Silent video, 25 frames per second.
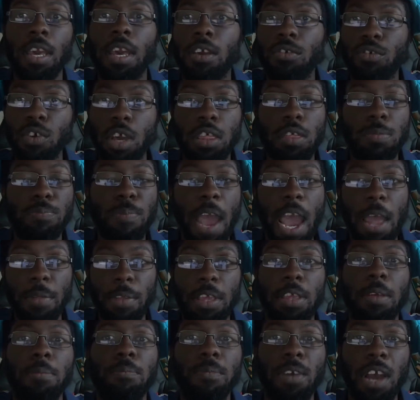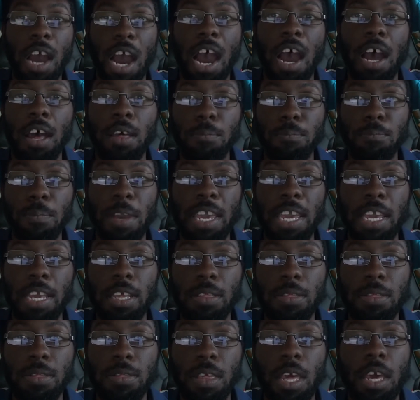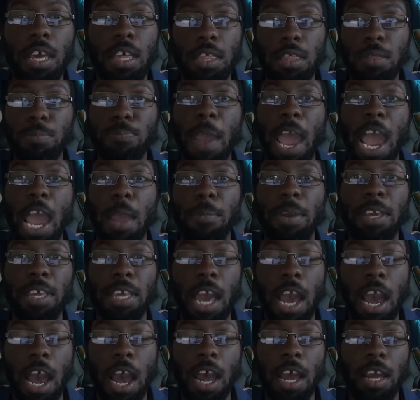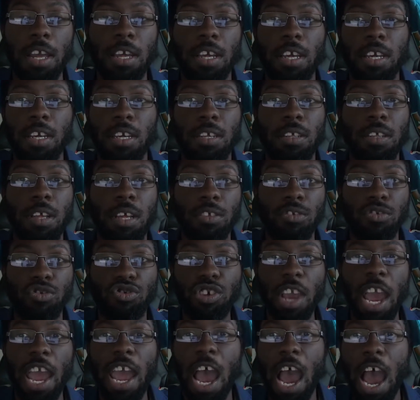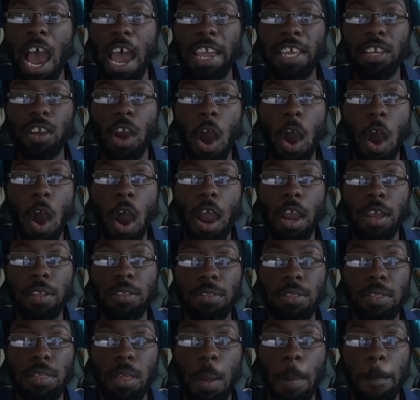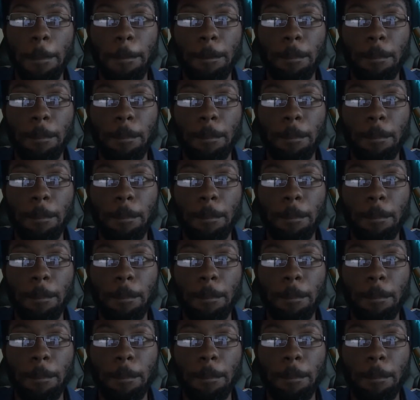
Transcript: It's just spamming memes, spamming chat icons,